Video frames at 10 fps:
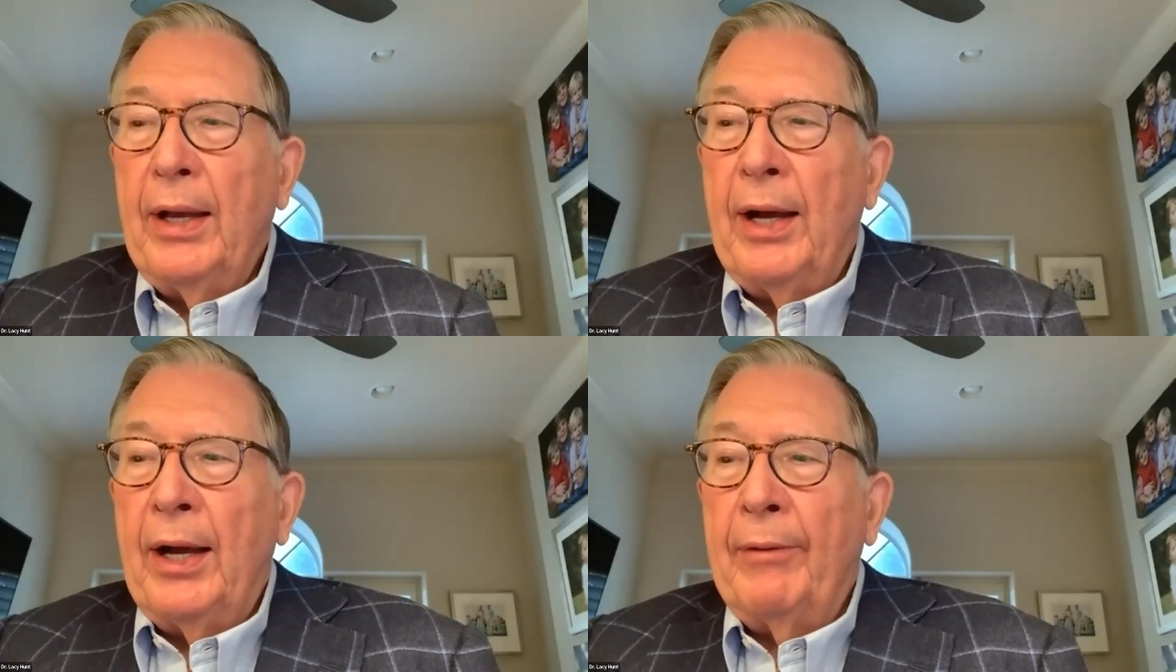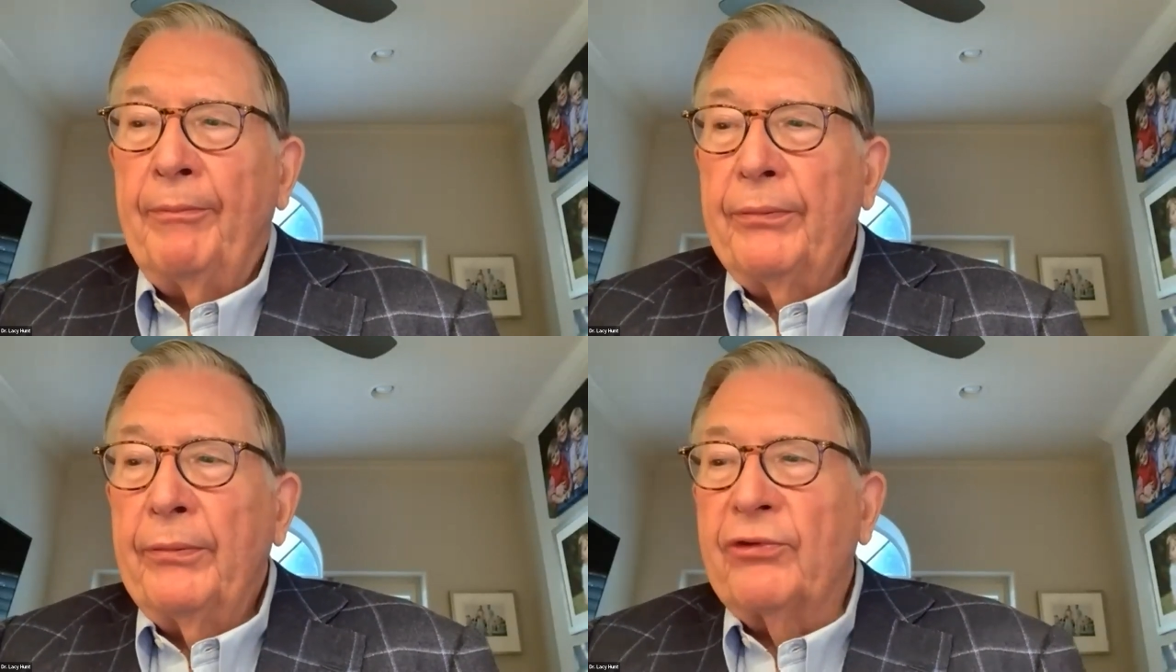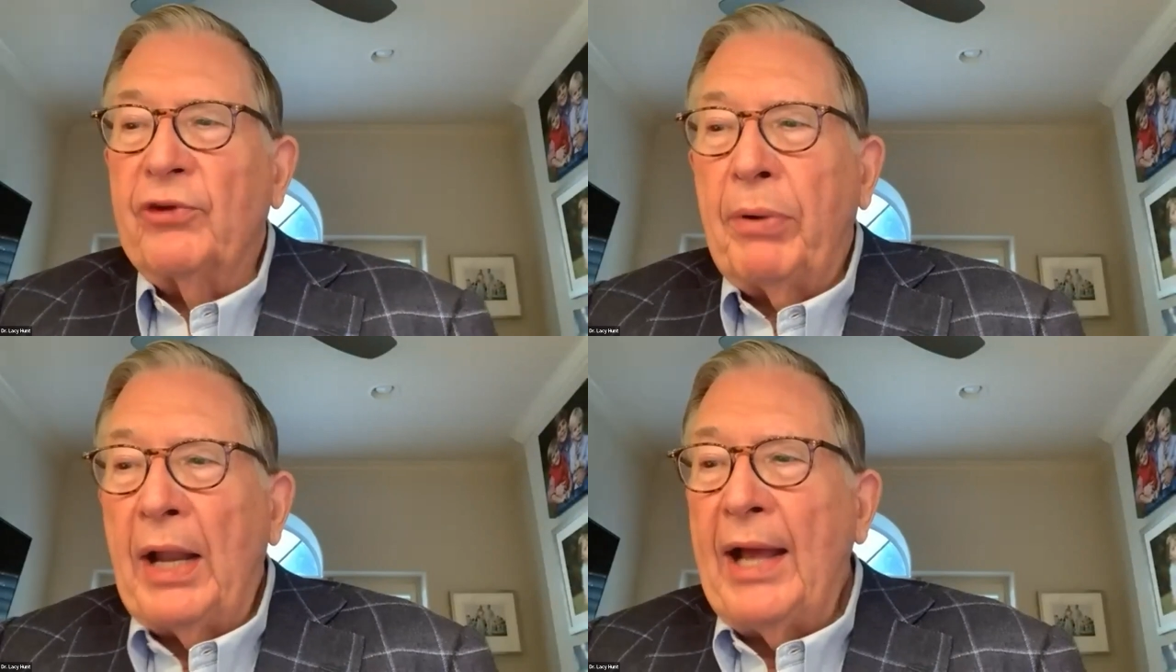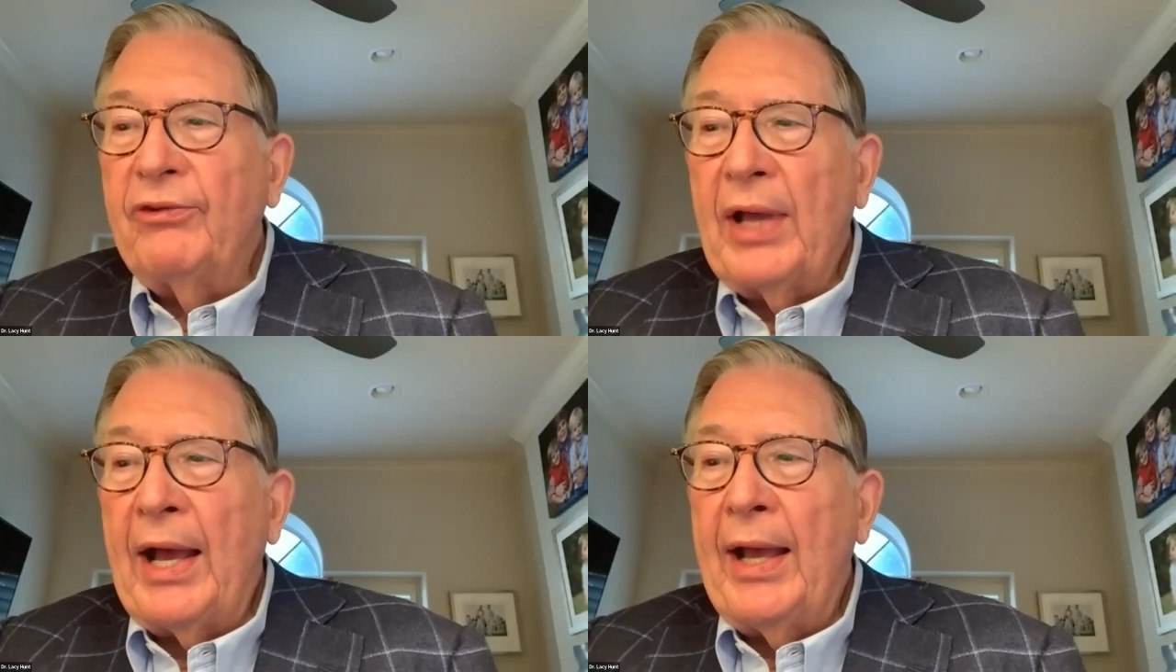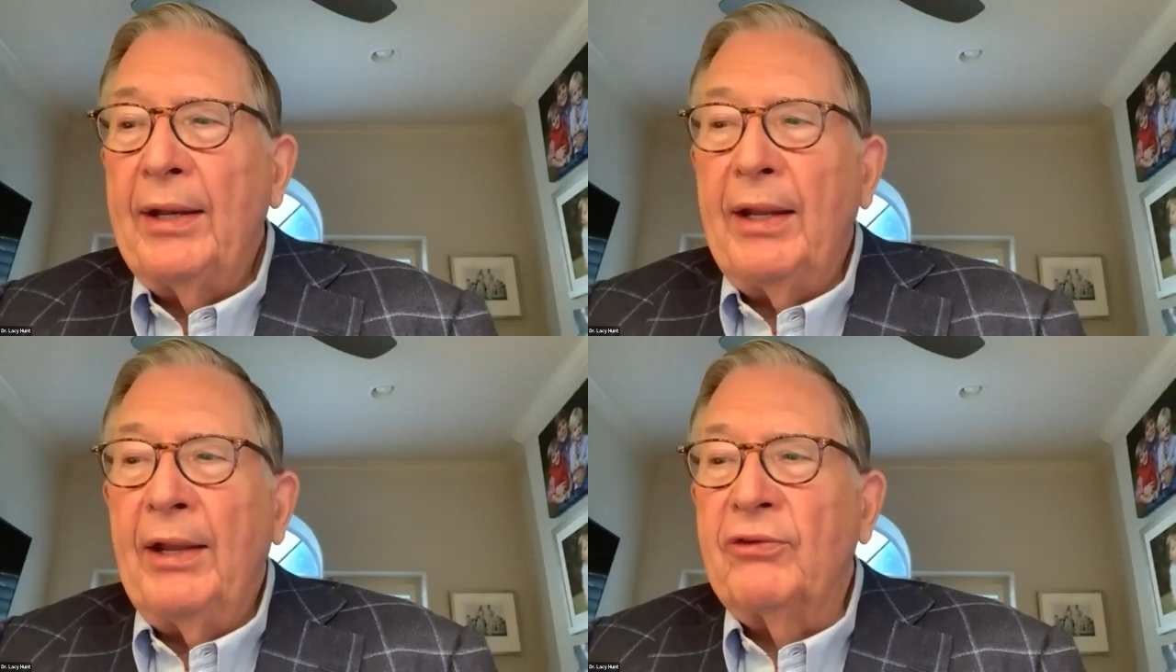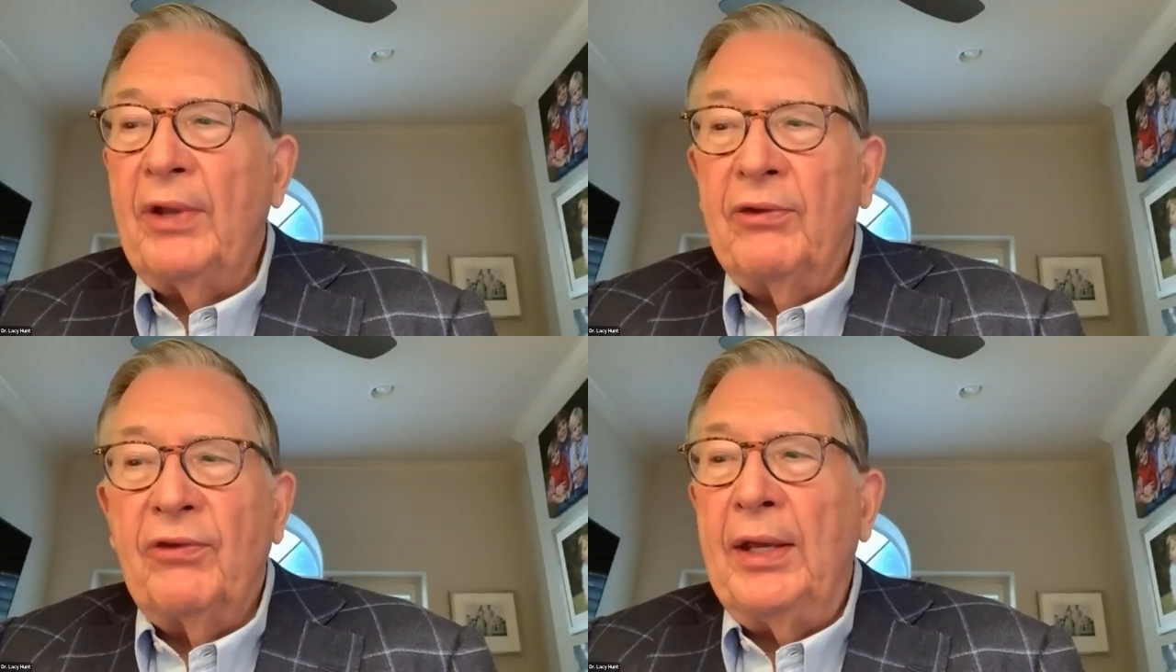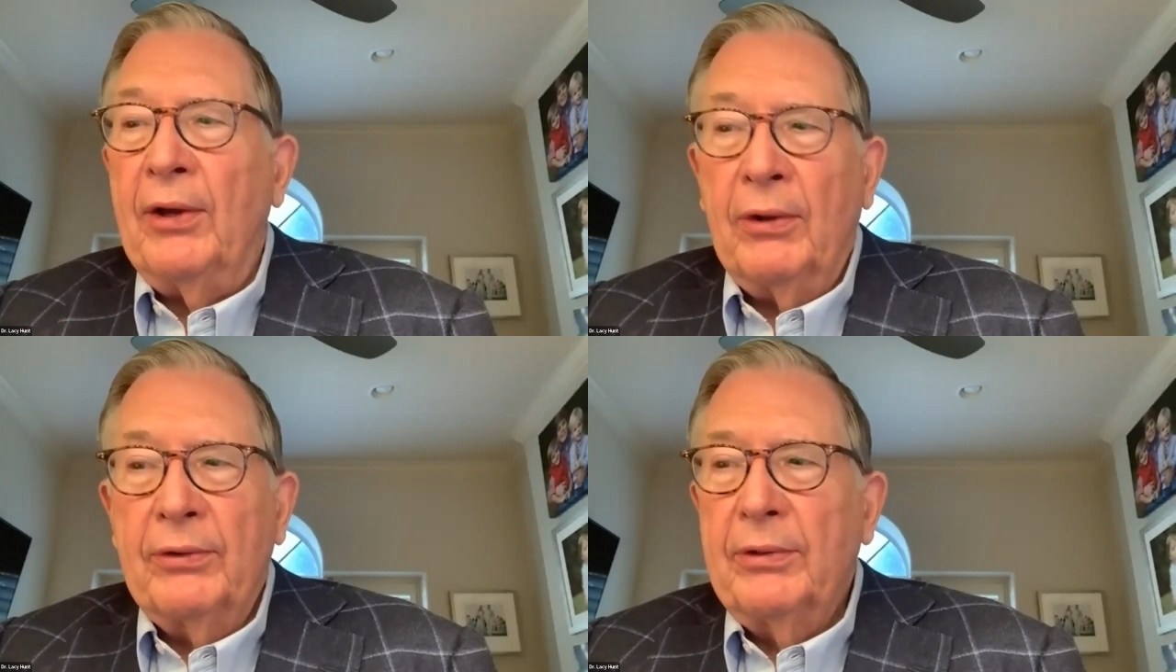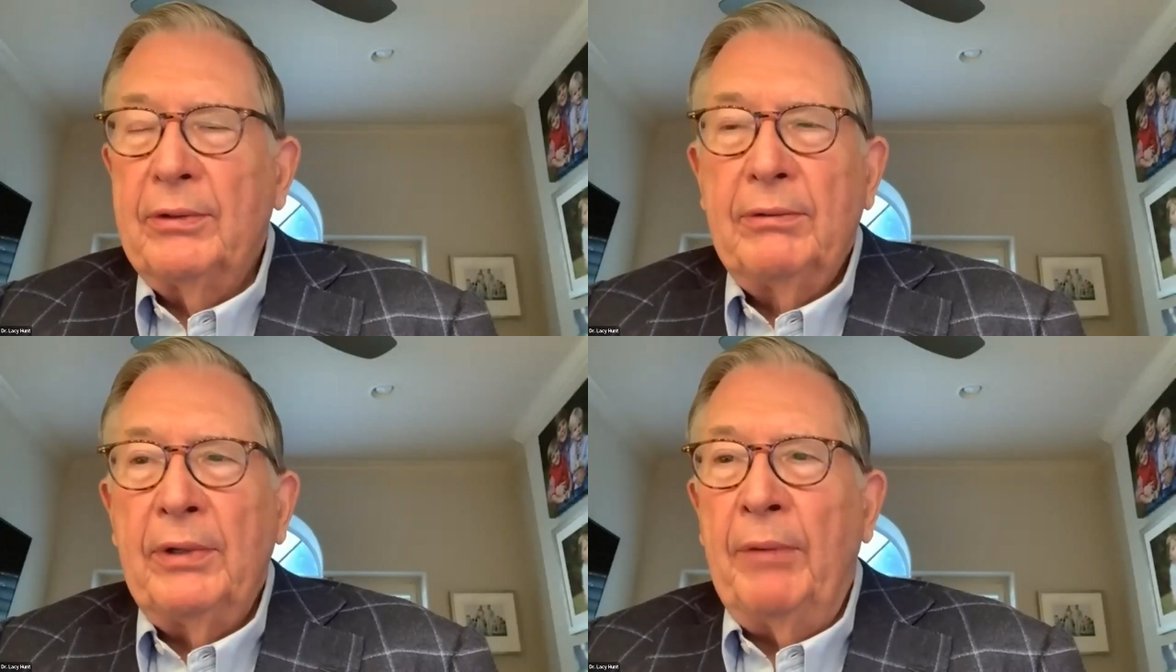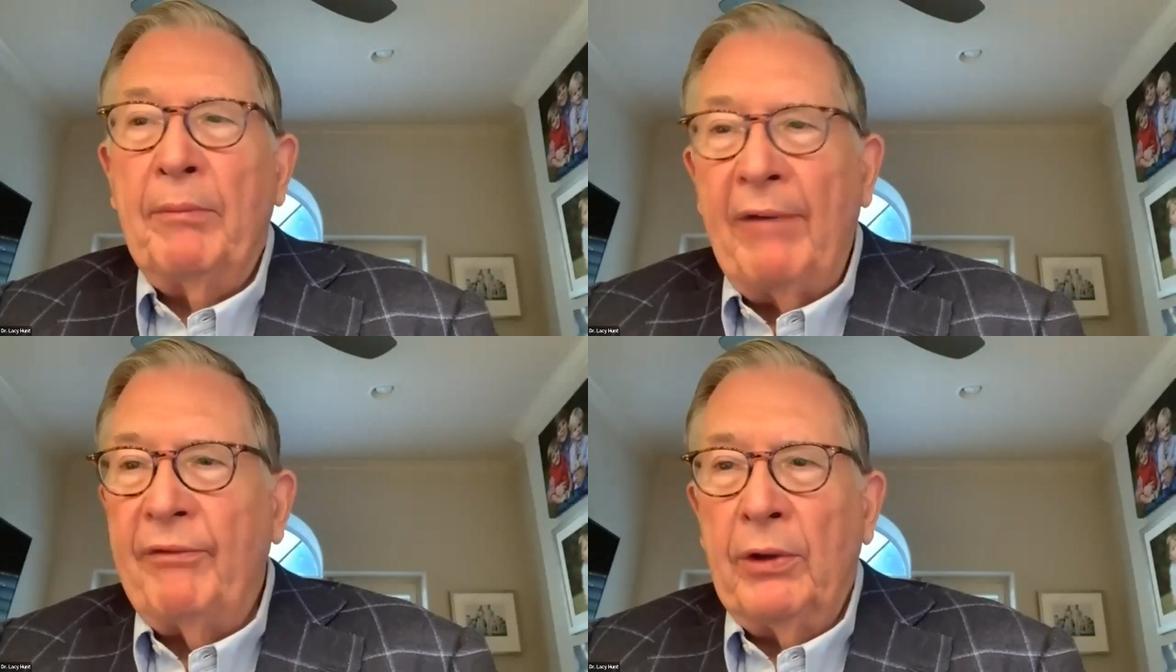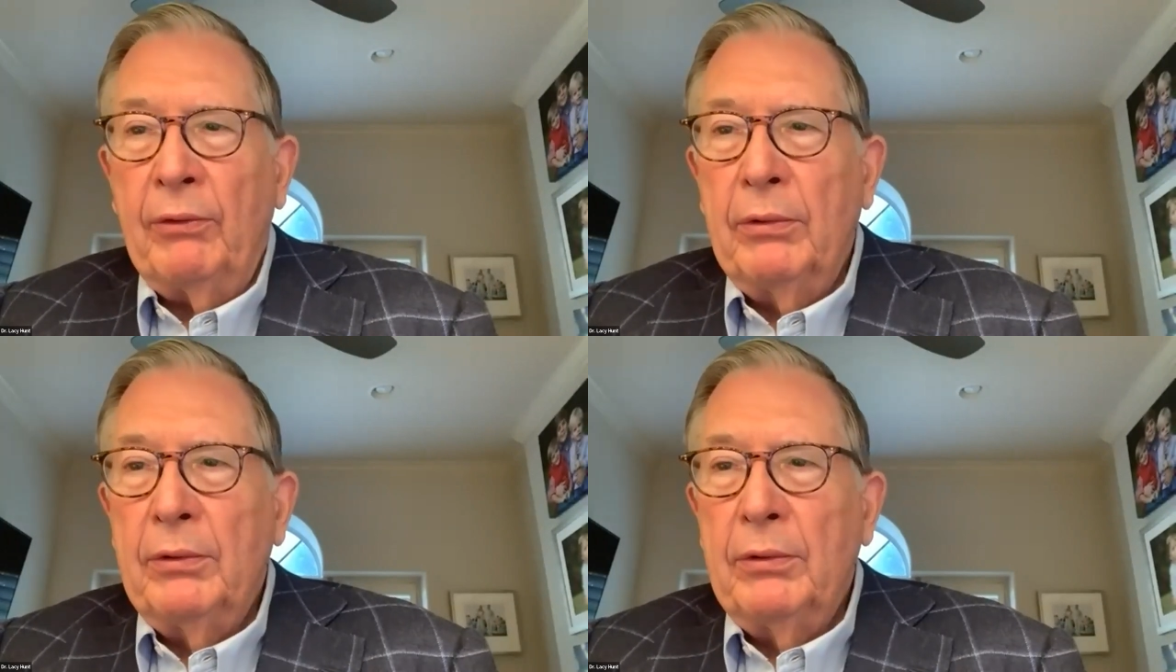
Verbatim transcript: Uh, the supply side is, is healed, in my view.